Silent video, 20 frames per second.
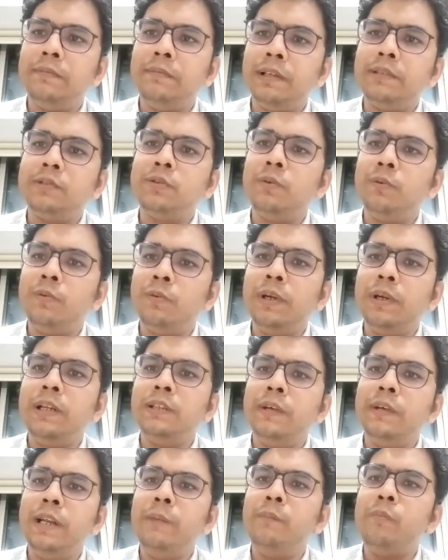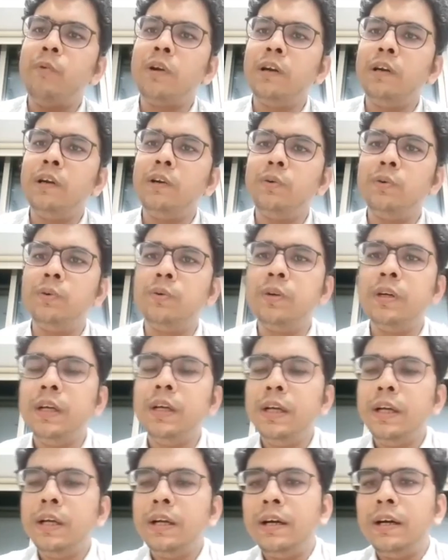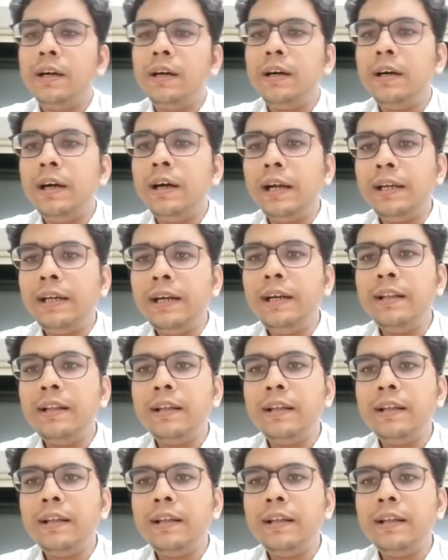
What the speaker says: So it is very important to attend